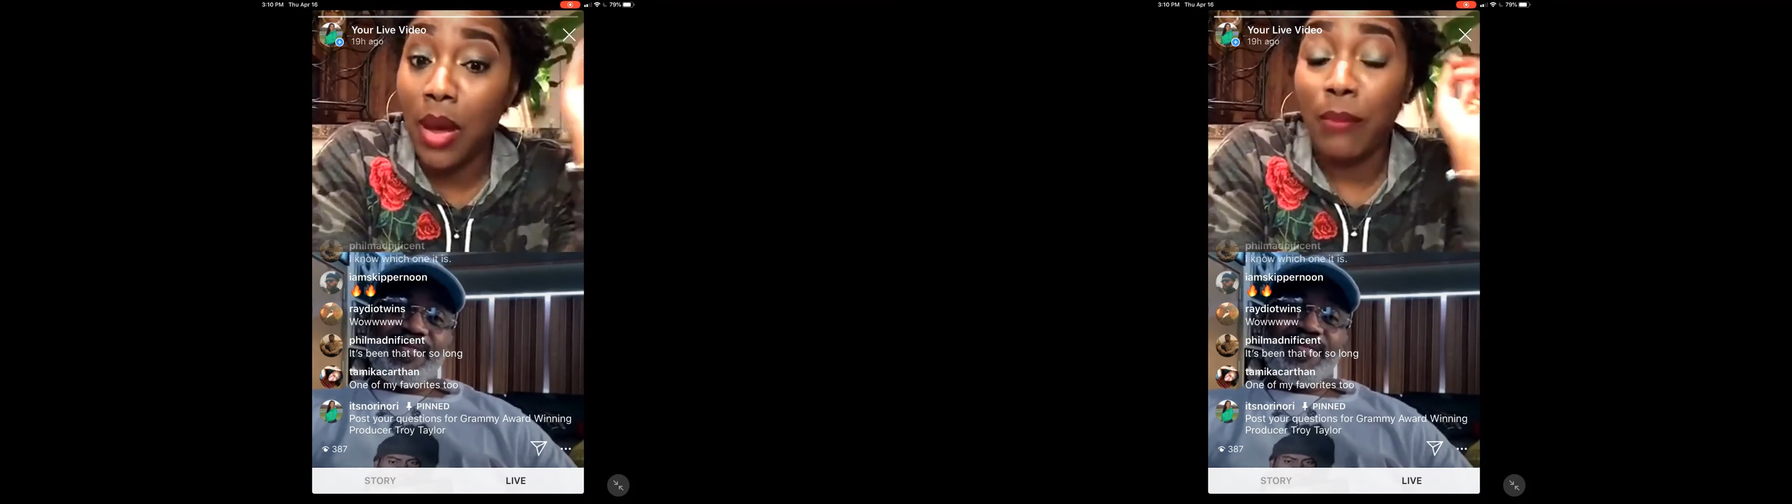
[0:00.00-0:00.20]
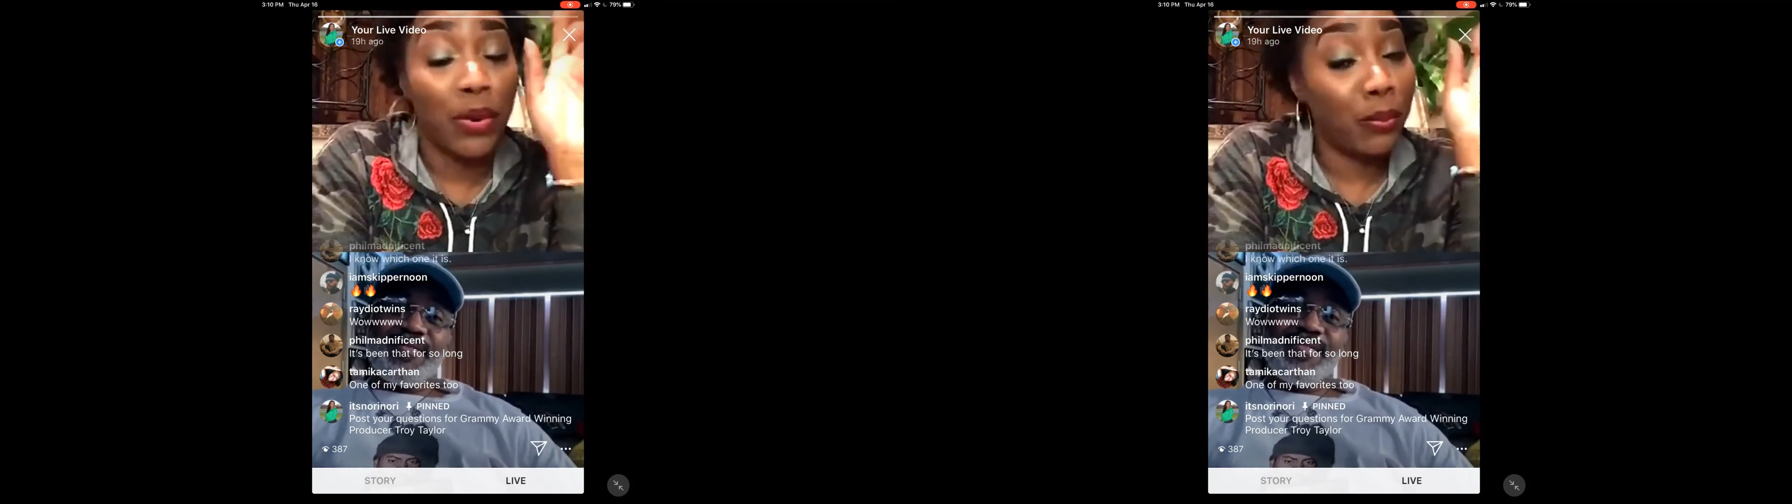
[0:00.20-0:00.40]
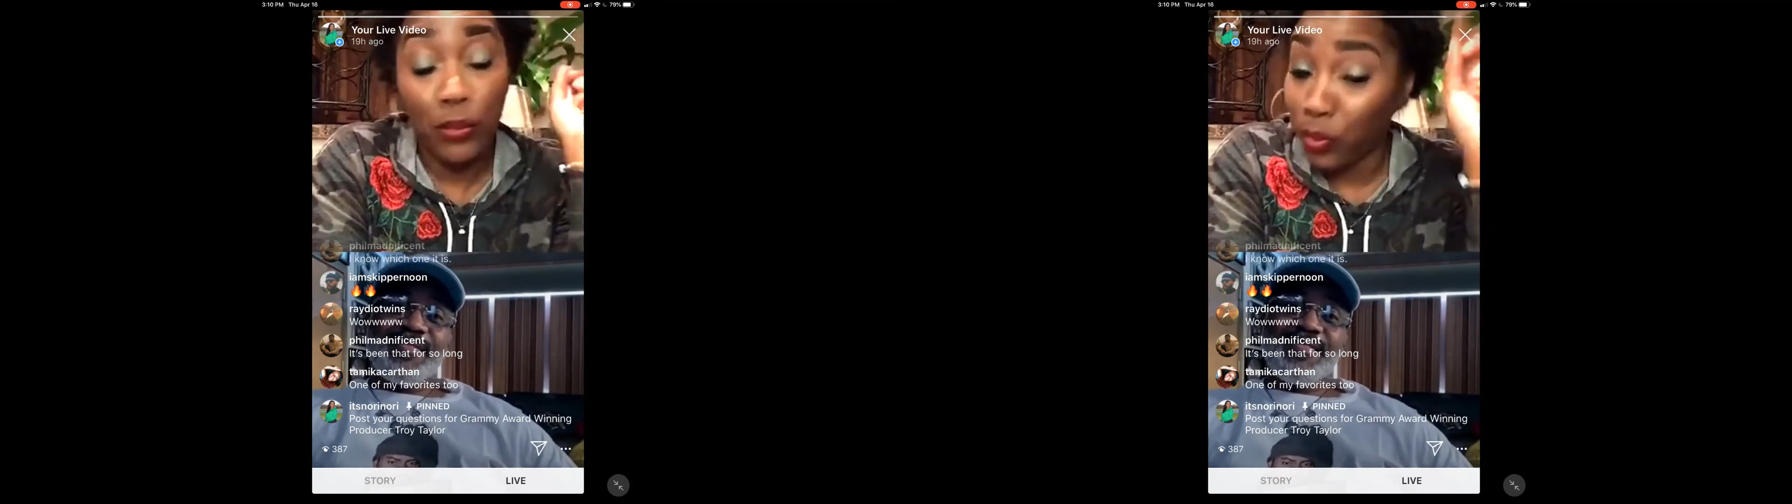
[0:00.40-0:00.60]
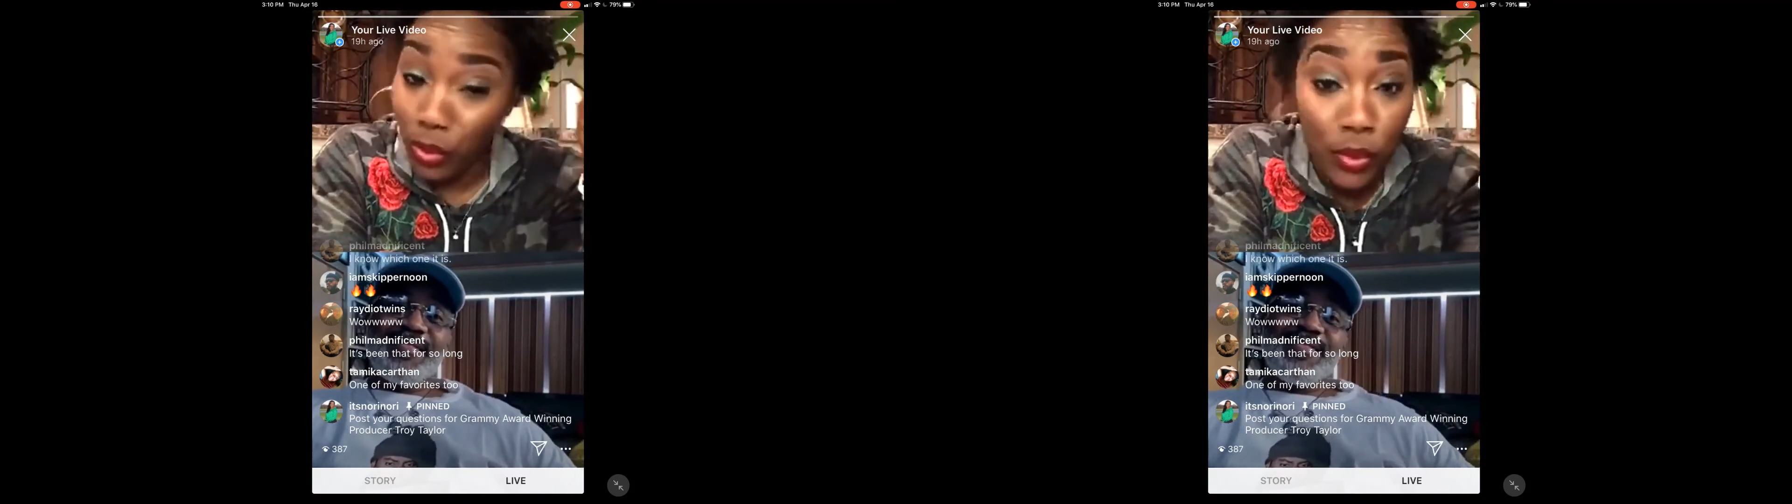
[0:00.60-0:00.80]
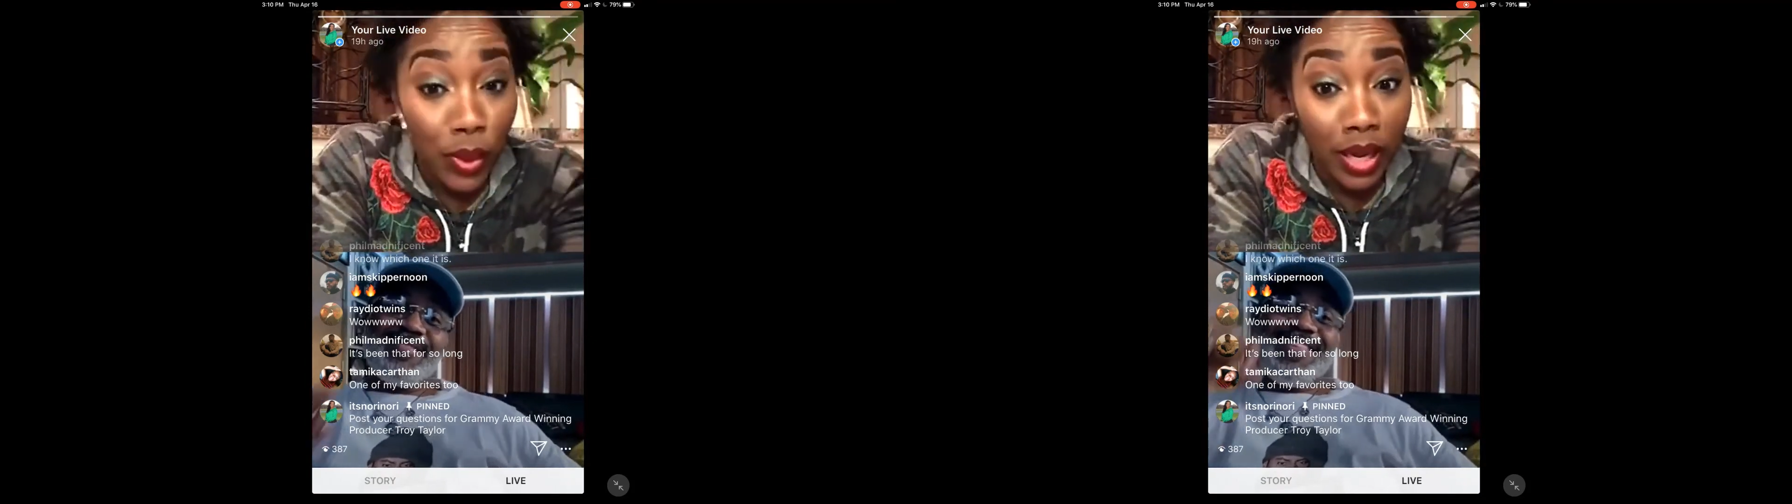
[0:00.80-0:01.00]
but real
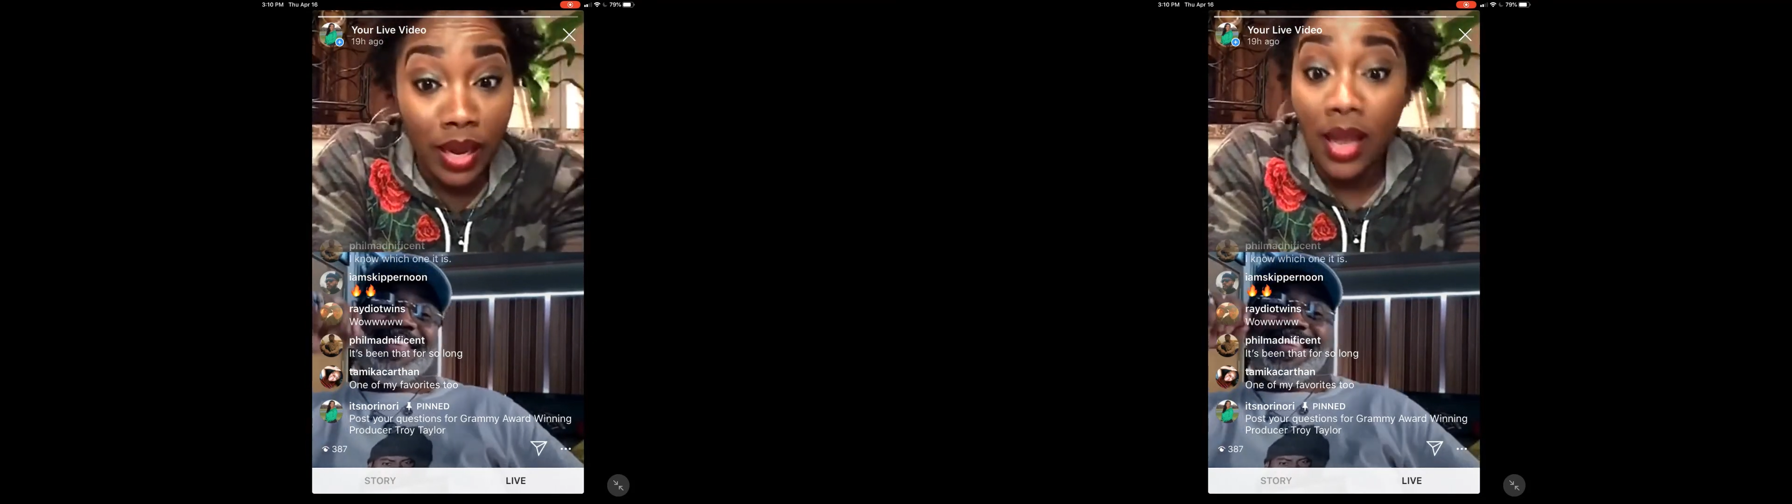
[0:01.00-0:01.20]
quick.